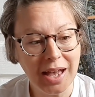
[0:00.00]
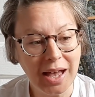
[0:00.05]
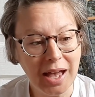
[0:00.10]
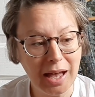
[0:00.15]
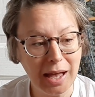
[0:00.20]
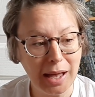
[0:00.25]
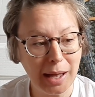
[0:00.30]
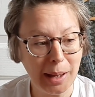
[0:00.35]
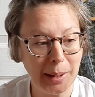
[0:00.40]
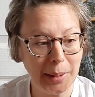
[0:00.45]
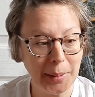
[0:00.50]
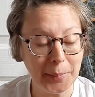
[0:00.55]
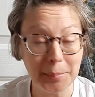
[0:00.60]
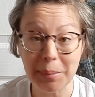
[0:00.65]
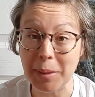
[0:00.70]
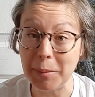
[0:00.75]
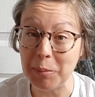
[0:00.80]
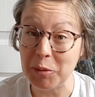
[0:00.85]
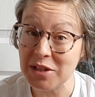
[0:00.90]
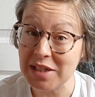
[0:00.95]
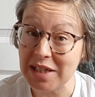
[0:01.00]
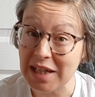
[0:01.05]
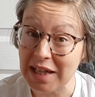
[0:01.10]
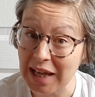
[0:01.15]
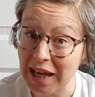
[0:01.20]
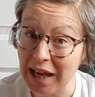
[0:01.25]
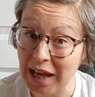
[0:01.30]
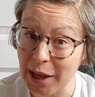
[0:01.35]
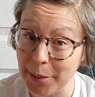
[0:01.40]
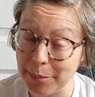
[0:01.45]
The Monday
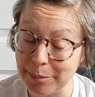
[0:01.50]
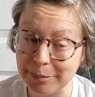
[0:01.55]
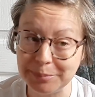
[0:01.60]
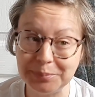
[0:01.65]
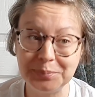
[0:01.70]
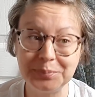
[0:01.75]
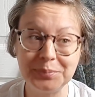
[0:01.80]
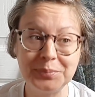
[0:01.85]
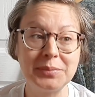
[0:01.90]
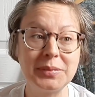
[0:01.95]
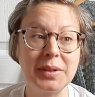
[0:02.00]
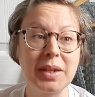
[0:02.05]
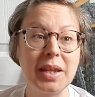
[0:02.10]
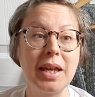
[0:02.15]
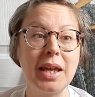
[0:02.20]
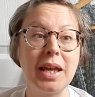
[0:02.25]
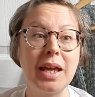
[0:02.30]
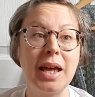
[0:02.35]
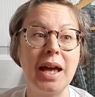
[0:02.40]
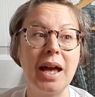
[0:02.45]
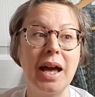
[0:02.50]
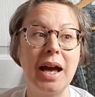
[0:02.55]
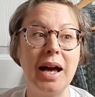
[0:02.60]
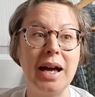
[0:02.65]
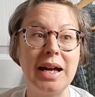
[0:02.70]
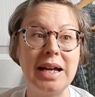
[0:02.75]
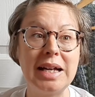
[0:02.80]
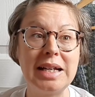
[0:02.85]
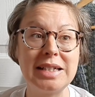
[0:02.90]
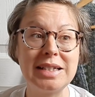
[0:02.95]
came,
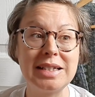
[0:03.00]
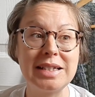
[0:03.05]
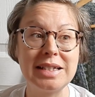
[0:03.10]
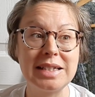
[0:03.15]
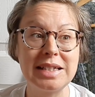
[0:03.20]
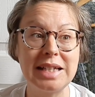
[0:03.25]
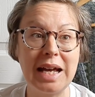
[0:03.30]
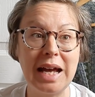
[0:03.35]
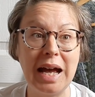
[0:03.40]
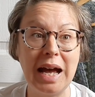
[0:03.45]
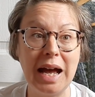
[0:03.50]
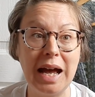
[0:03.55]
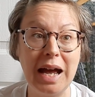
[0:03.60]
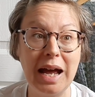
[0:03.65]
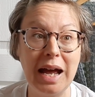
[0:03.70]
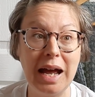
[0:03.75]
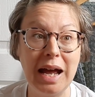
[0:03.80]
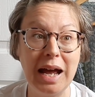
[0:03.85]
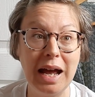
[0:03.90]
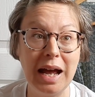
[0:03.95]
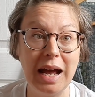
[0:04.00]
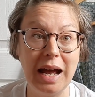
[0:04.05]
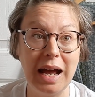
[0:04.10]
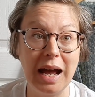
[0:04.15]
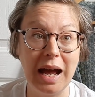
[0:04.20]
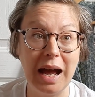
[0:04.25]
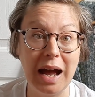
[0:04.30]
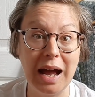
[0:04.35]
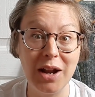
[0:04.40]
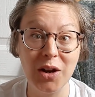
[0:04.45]
and
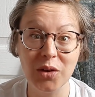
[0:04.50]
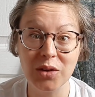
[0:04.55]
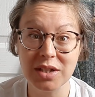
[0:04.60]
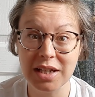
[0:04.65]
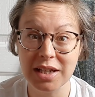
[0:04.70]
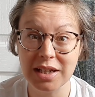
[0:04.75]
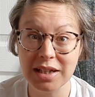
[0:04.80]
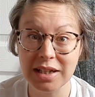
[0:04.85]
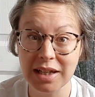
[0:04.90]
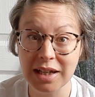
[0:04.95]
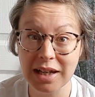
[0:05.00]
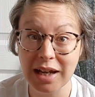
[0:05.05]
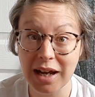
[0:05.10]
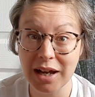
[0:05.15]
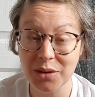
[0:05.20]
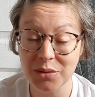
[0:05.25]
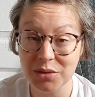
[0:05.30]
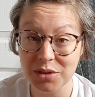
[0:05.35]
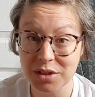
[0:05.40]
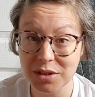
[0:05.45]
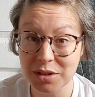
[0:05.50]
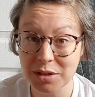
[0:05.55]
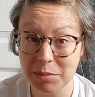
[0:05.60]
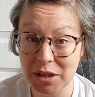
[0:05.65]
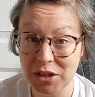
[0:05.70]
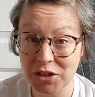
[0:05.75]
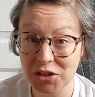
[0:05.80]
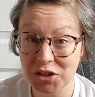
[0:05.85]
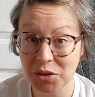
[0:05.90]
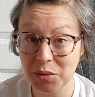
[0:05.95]
I looked in the account to
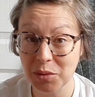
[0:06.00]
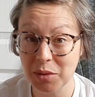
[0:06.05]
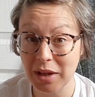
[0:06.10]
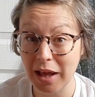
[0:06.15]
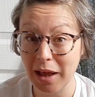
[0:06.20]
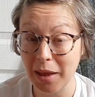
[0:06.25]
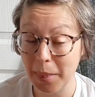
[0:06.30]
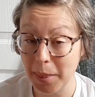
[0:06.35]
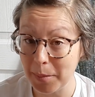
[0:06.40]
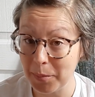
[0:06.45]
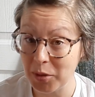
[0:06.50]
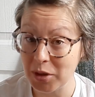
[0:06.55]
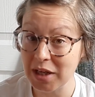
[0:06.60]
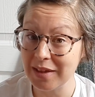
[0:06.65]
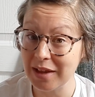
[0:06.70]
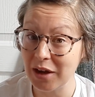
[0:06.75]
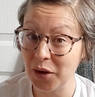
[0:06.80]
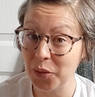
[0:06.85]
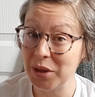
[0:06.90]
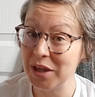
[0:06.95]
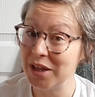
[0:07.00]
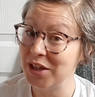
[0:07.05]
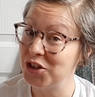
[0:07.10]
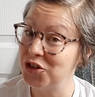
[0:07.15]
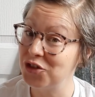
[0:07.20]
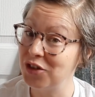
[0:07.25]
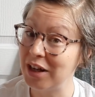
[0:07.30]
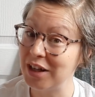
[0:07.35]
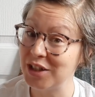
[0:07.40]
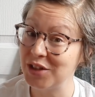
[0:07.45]
make sure that the money that we had
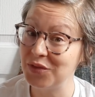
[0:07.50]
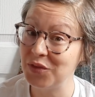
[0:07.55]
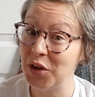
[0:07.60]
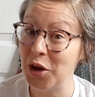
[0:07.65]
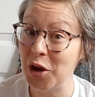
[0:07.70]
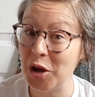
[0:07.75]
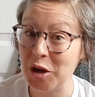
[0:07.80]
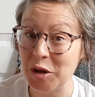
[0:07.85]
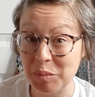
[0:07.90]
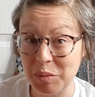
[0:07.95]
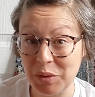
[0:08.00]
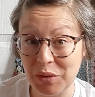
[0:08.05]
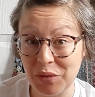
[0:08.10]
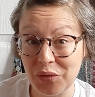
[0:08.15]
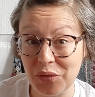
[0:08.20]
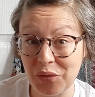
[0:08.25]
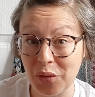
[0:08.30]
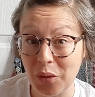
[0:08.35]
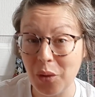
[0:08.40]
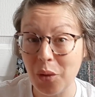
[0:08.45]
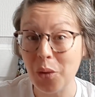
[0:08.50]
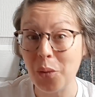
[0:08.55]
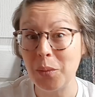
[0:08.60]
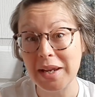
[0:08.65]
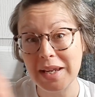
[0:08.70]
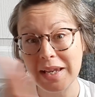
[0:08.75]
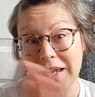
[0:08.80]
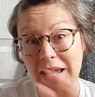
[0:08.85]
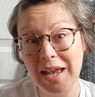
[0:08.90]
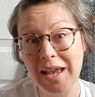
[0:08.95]
transferred before
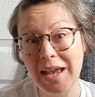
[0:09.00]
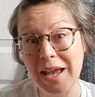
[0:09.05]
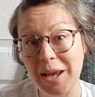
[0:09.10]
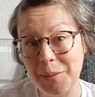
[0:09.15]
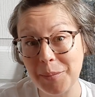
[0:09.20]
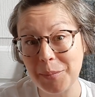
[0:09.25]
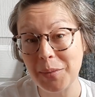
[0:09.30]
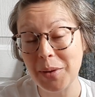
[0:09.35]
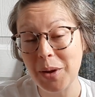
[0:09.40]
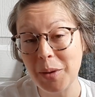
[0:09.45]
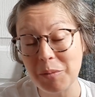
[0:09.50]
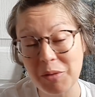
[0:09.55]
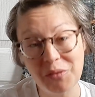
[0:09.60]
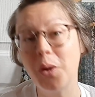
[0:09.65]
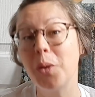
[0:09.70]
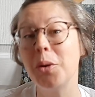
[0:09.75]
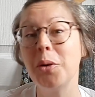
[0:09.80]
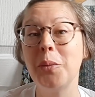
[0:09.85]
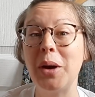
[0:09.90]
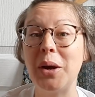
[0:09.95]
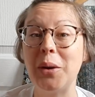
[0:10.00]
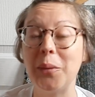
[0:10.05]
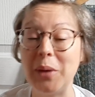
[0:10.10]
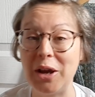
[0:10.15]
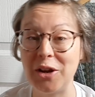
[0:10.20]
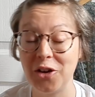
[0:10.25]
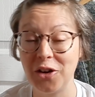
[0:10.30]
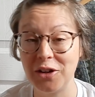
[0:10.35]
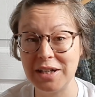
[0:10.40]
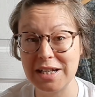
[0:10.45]
we went away
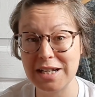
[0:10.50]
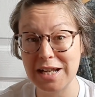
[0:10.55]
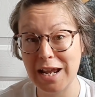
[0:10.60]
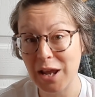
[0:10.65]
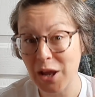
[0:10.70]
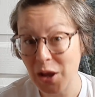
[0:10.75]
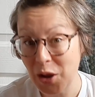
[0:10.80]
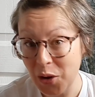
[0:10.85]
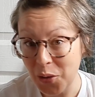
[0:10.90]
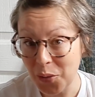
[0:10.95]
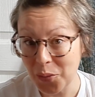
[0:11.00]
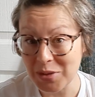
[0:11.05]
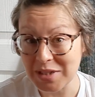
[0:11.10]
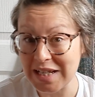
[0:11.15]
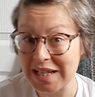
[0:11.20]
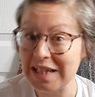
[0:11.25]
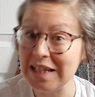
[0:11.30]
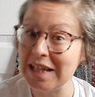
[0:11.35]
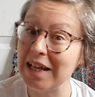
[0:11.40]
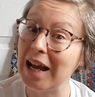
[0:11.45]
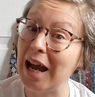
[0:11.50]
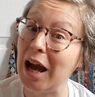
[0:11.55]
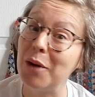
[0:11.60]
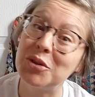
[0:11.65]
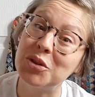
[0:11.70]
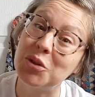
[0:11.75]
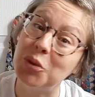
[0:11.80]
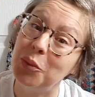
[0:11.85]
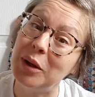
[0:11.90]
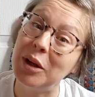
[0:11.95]
on holiday was in the
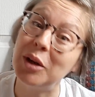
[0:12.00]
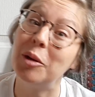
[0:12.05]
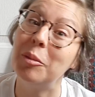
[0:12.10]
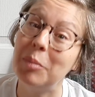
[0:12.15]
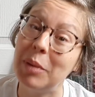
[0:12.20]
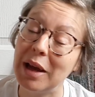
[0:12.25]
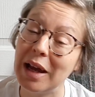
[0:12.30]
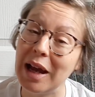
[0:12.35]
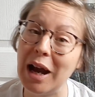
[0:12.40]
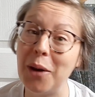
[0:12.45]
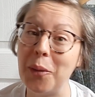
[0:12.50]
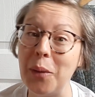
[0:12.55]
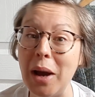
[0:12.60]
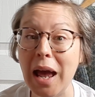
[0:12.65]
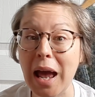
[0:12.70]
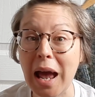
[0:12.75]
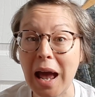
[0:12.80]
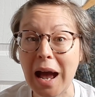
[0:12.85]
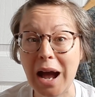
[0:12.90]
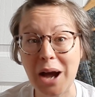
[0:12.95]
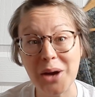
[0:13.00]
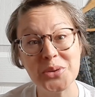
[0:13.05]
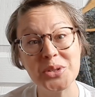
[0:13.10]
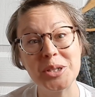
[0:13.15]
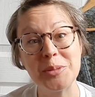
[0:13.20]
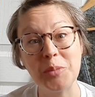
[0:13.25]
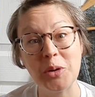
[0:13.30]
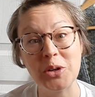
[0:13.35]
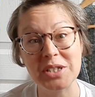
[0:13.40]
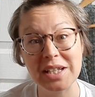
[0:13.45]
account, so we could pay our house
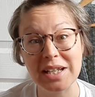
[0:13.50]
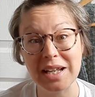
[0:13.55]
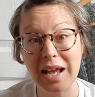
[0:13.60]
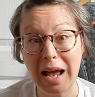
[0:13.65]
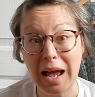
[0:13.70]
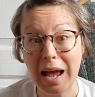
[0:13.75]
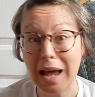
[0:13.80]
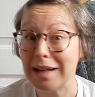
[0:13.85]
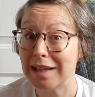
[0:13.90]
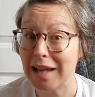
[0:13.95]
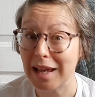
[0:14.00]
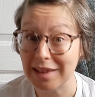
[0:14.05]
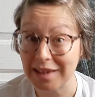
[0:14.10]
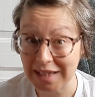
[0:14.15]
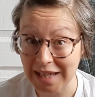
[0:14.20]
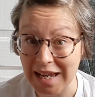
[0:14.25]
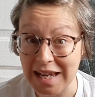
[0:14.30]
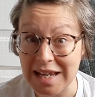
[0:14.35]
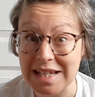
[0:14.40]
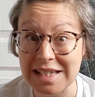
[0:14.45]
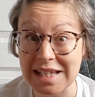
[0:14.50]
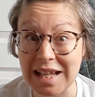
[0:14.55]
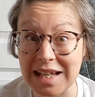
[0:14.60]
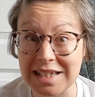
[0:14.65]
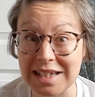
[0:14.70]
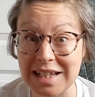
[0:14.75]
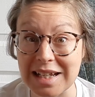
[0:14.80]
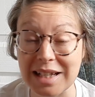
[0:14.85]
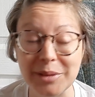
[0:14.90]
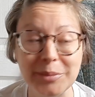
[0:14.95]
deposit and get the keys that
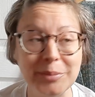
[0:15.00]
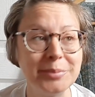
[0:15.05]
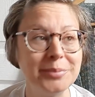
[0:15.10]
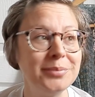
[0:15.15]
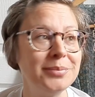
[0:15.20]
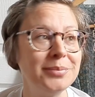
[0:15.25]
day.